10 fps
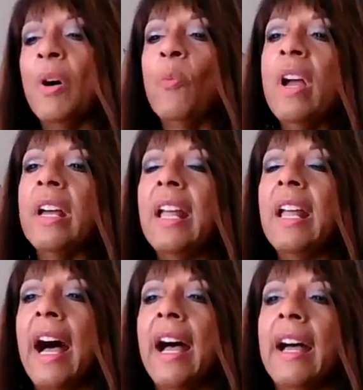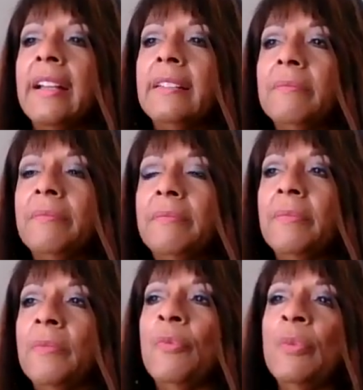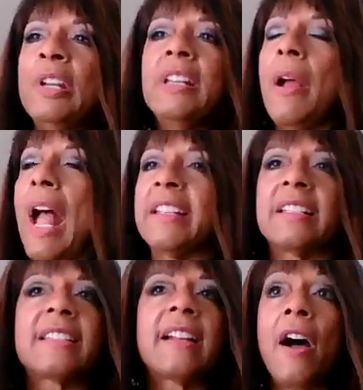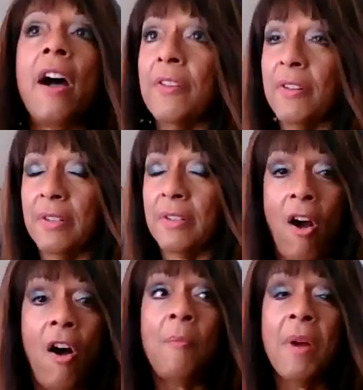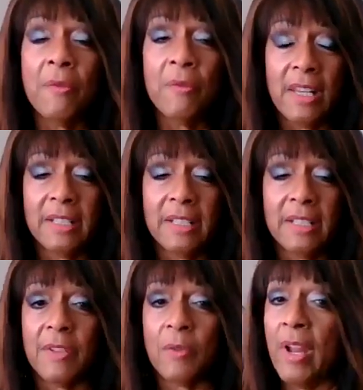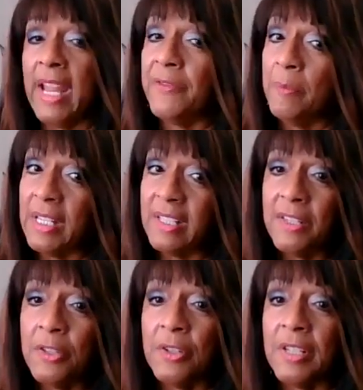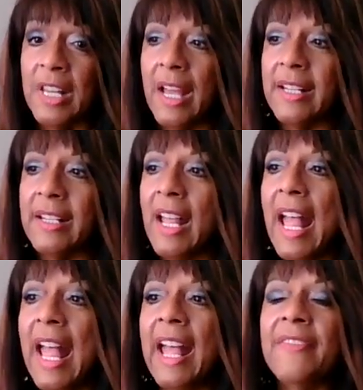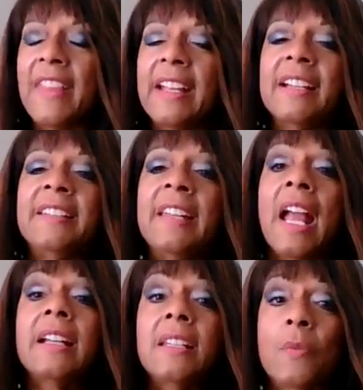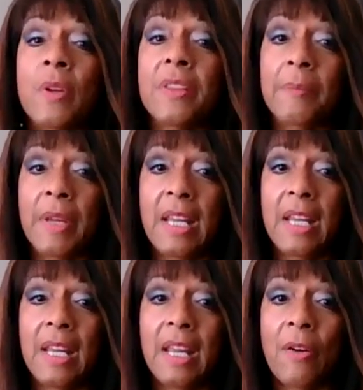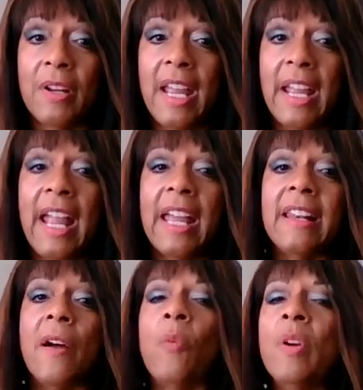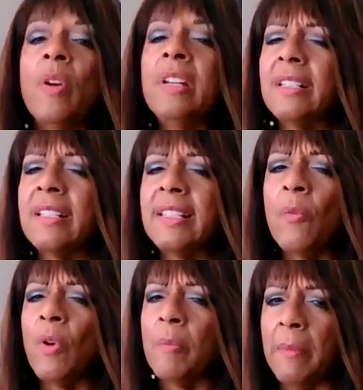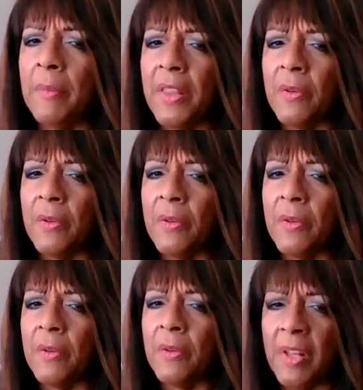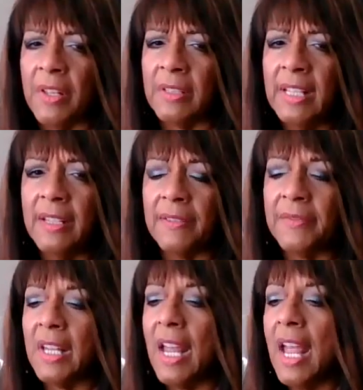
But when I read it, I discovered all my relatives way after my sister died, and they connected with me. Okay, and I went to see where my mother lived,